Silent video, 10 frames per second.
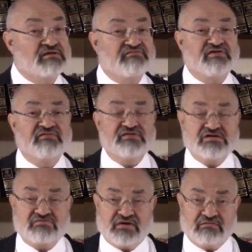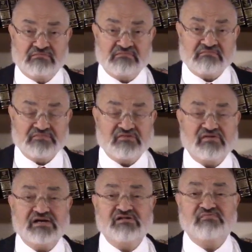If you live in Israel,
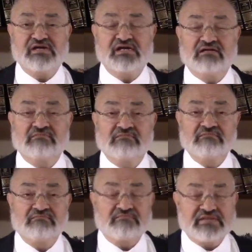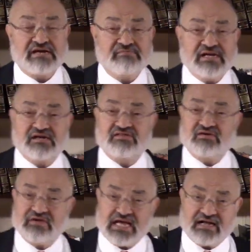why are you speaking Aramaic,
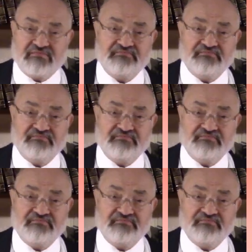Syriac,